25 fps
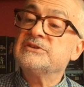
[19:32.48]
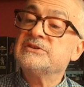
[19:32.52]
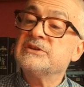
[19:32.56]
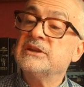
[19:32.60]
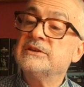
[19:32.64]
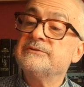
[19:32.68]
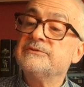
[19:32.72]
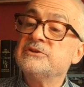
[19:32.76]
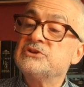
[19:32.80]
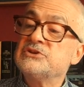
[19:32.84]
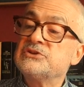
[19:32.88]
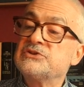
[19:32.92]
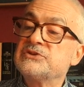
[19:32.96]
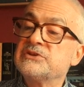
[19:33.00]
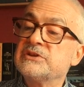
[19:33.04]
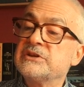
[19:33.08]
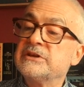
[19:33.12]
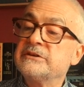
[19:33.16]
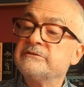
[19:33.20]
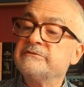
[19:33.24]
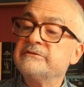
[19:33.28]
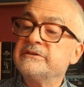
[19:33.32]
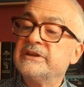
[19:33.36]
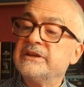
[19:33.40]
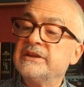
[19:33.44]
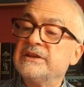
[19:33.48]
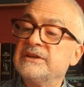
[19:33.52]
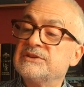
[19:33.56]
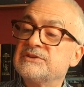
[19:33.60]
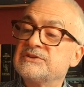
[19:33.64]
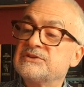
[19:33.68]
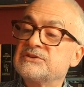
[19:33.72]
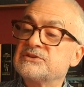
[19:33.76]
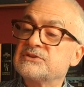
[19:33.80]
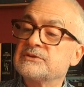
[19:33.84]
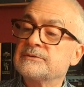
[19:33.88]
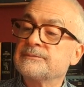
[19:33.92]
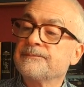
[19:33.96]
television
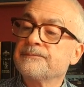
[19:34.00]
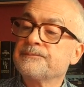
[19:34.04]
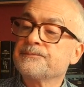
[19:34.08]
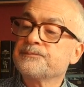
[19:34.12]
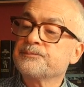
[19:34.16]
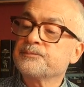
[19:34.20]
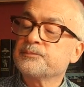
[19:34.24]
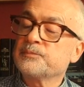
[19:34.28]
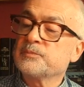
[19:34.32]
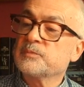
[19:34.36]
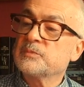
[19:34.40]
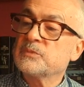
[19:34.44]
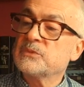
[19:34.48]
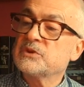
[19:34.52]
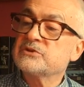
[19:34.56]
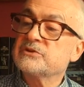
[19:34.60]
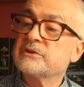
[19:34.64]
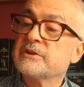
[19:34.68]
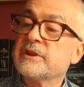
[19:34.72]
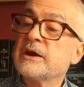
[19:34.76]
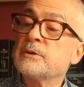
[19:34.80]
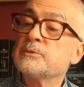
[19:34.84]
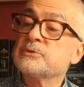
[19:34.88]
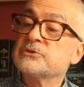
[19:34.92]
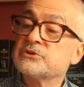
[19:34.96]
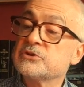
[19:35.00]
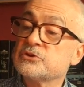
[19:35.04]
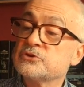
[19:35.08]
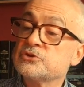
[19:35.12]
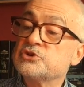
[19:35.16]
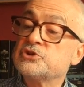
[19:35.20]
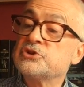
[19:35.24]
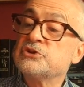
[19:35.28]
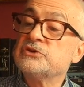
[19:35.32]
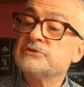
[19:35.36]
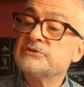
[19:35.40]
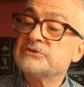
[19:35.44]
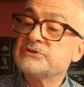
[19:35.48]
series. So that was on
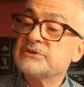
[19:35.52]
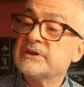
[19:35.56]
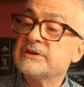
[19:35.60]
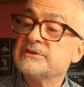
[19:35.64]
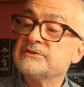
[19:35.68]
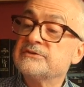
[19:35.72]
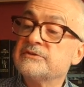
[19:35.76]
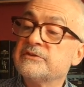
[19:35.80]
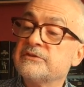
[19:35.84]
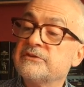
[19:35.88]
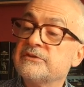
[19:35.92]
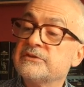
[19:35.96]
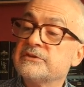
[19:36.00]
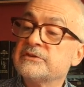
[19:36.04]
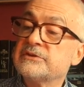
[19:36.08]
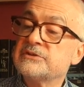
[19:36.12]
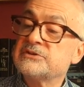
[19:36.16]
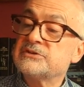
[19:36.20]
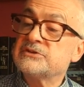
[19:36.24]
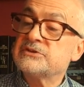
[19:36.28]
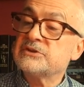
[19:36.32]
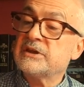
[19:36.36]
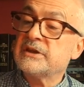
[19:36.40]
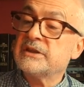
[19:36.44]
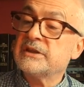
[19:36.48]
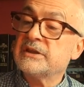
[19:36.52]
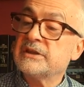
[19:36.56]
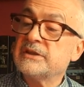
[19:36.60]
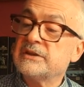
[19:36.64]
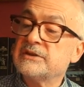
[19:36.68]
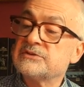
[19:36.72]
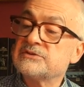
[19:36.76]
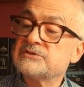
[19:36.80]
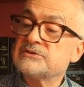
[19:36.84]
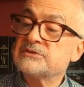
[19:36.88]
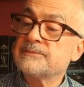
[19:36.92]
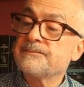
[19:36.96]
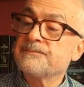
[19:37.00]
Tuesdays and
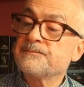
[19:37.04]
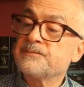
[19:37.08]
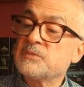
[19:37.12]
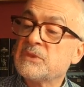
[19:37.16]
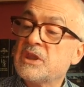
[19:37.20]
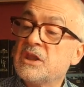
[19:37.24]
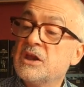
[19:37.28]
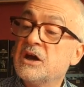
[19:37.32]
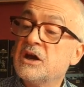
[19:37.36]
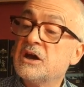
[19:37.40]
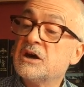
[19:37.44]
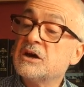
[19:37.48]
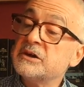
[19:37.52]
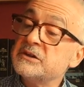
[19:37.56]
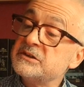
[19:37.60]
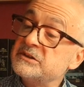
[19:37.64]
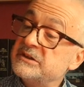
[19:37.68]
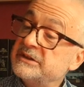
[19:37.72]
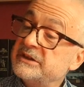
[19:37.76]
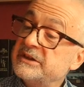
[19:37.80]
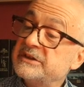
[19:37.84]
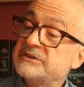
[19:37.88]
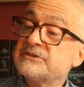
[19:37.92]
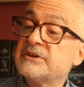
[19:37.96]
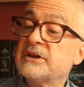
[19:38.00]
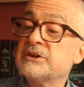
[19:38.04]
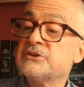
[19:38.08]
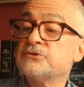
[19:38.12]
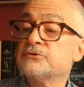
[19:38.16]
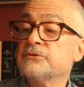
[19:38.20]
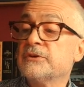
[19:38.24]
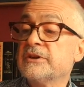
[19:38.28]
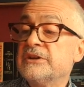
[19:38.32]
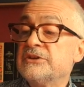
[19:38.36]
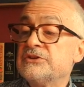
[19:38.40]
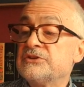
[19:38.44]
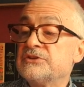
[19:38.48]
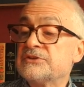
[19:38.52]
Thursdays. Hardly an
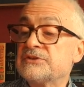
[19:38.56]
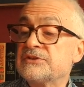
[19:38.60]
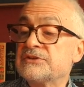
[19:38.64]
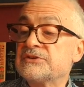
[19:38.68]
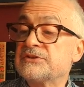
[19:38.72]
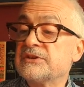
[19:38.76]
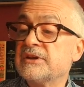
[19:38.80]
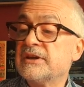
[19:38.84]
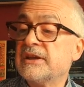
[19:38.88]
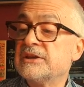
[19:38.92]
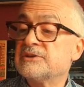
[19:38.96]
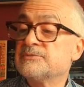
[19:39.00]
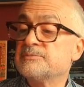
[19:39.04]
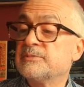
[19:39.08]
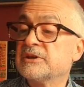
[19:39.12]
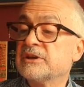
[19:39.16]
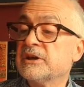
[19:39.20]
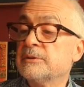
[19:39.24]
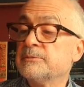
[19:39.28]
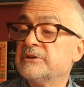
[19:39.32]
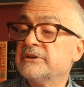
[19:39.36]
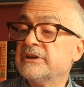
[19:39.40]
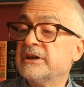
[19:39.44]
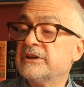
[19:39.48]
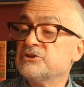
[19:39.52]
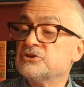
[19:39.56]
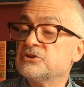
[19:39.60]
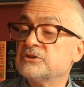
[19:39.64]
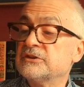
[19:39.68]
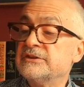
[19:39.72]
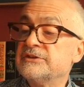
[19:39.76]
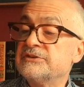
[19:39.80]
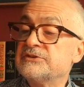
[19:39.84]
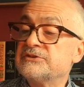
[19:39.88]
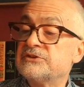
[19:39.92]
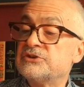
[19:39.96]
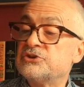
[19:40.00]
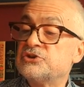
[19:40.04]
exaggeration to say it's become a national
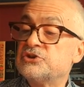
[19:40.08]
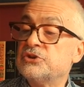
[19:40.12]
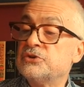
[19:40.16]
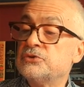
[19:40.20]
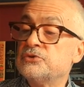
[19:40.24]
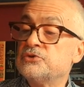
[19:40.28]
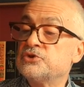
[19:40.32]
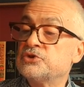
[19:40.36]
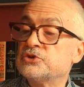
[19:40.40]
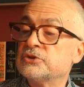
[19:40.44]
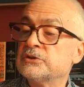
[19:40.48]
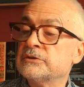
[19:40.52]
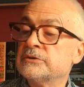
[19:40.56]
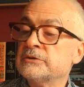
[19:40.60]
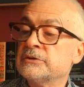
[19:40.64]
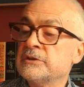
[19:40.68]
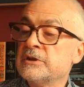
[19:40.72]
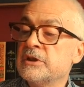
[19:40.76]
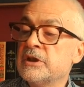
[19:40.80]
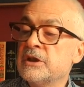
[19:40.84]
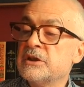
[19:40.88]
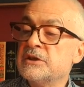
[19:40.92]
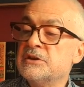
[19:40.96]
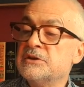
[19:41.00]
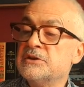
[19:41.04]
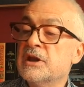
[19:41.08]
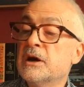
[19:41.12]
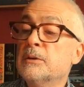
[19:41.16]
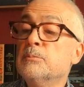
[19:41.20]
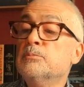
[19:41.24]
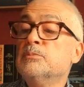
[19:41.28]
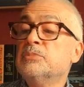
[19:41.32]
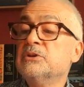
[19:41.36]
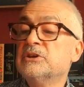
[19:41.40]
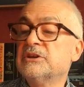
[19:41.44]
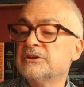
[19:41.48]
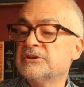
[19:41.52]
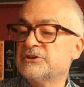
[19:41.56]
institution.
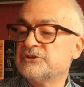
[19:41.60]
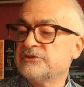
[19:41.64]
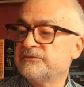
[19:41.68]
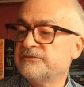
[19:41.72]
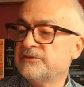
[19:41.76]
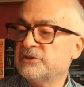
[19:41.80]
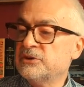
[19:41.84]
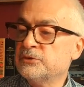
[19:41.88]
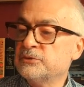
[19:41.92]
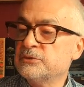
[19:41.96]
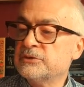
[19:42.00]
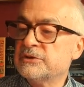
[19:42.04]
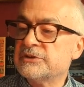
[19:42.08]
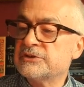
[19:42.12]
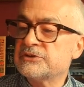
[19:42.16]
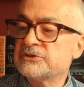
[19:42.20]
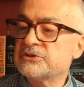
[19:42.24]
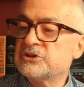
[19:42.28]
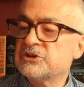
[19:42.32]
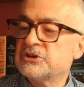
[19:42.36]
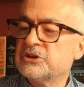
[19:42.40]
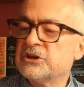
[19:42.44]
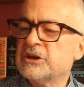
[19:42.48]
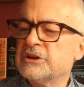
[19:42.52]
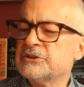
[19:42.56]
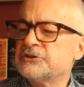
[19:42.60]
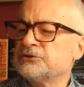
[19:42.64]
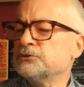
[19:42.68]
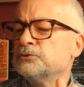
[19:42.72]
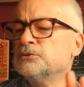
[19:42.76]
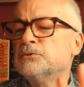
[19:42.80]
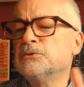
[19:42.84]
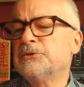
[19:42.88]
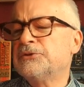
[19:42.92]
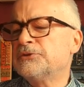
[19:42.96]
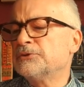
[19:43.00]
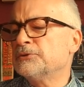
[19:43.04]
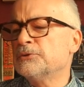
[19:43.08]
Numberless viewers cut
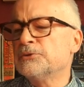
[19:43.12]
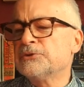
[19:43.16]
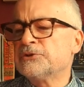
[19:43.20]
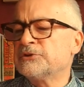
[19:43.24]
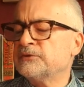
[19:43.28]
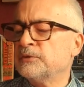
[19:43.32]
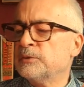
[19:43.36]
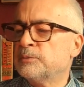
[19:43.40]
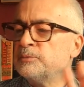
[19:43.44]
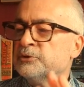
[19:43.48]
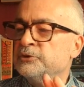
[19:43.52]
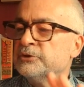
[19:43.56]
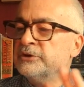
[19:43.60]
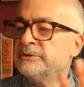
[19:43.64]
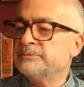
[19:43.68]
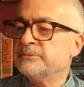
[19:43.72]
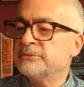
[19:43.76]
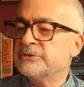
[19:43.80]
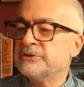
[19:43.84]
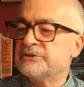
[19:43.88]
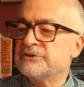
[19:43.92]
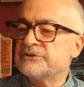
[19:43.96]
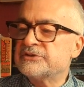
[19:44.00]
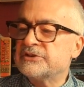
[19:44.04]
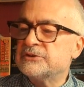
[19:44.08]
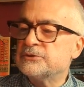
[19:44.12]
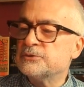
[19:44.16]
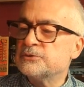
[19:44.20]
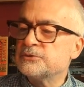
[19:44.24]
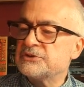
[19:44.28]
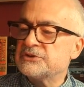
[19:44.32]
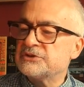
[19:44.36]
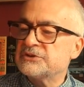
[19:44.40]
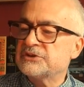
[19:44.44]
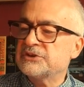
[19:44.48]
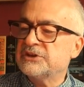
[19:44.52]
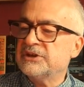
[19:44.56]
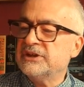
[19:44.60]
all sorts of appointments in order
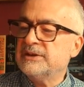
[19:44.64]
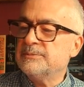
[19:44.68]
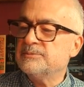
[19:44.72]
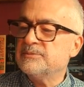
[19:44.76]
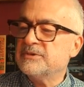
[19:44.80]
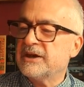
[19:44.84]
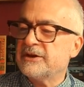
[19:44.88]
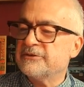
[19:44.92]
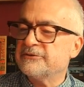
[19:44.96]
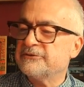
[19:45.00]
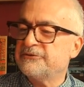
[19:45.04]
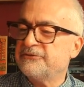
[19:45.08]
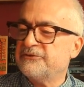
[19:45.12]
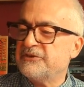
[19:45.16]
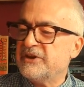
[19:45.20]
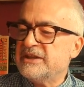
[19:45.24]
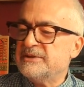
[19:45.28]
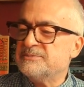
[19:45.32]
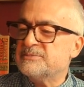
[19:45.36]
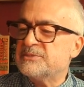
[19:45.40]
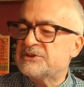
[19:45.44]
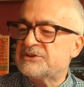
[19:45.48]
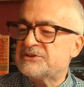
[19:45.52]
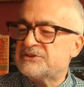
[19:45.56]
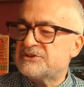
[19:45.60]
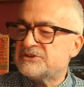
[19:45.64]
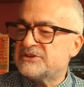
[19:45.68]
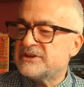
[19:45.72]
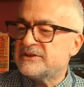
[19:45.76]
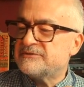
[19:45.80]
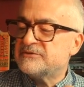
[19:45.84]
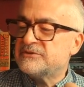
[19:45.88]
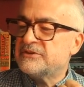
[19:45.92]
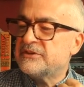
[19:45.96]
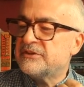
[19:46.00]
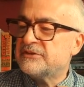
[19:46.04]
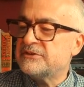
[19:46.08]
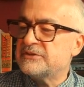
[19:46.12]
to keep that famous
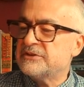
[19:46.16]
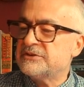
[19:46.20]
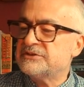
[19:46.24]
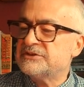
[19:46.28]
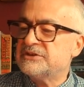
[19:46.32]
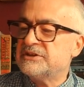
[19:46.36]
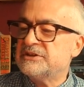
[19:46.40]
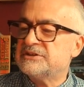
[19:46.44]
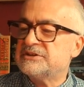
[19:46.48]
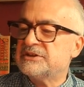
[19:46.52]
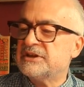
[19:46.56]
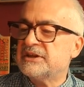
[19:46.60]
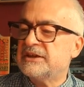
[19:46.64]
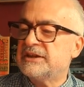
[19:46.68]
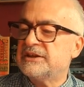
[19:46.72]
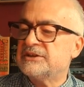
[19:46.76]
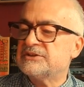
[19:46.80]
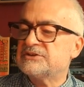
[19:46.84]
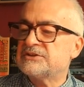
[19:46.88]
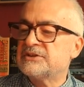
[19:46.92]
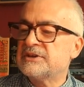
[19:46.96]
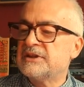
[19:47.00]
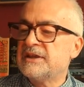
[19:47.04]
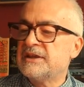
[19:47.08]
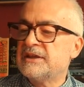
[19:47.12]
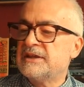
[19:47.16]
7:30 date.